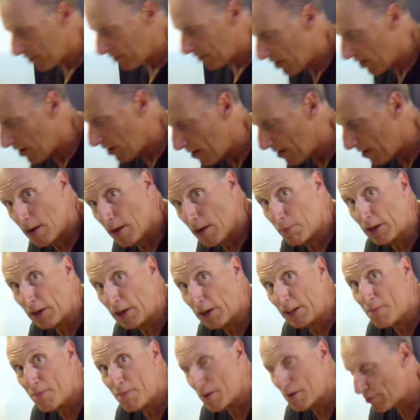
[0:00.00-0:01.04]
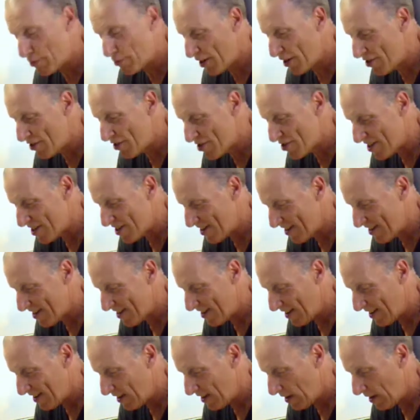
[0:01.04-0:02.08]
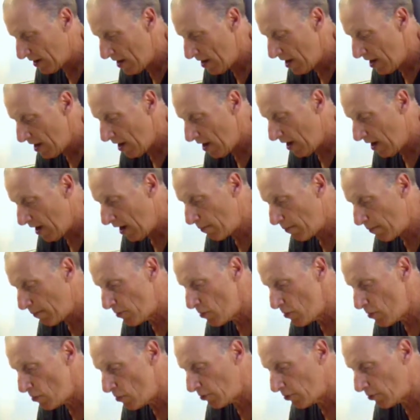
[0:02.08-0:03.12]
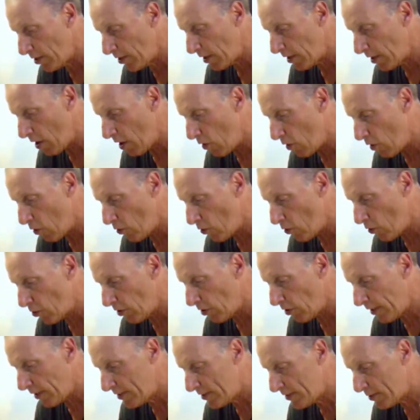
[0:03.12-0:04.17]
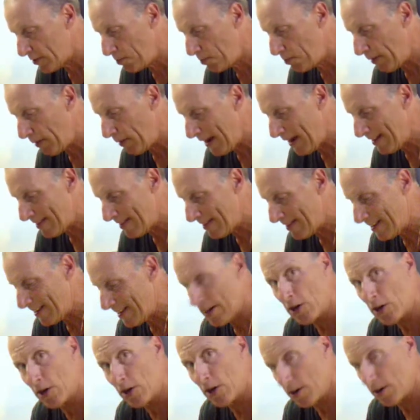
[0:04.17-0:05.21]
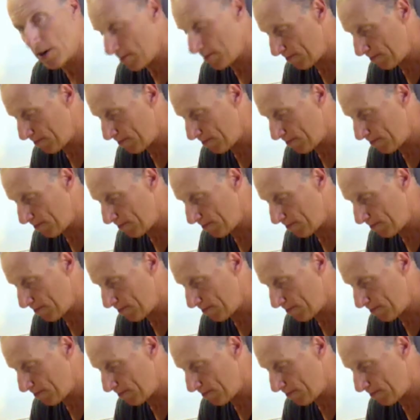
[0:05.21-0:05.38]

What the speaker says: I'm going to clean my brush. I'm using odorless paint thinner.